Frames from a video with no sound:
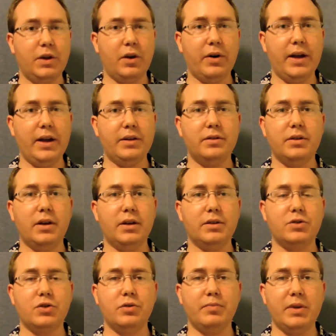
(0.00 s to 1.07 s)
go ahead
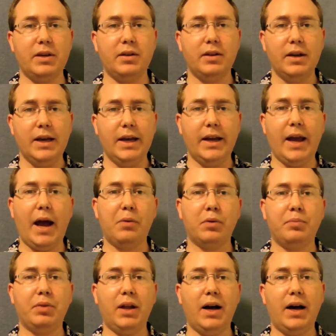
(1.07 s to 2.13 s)
and shoot me an
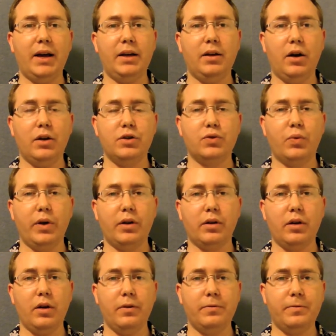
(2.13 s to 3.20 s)
@reply on
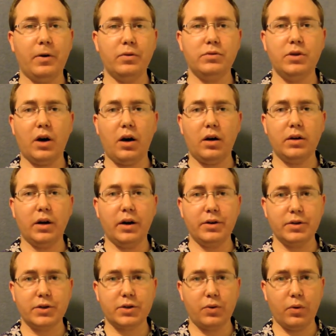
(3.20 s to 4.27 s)
Twitter,
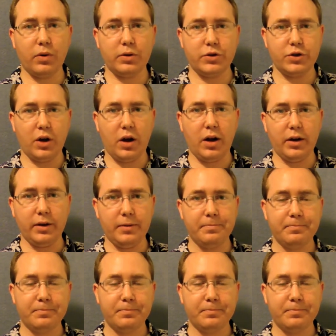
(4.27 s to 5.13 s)
phonedog_John.